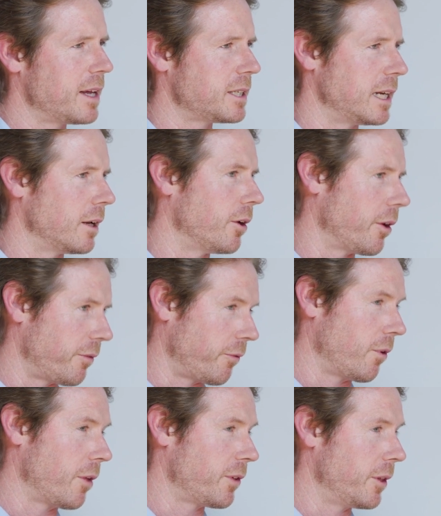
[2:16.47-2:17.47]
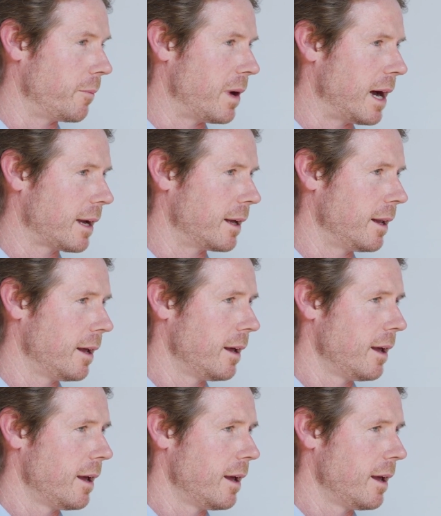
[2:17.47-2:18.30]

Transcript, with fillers: They see a lot of froth in the market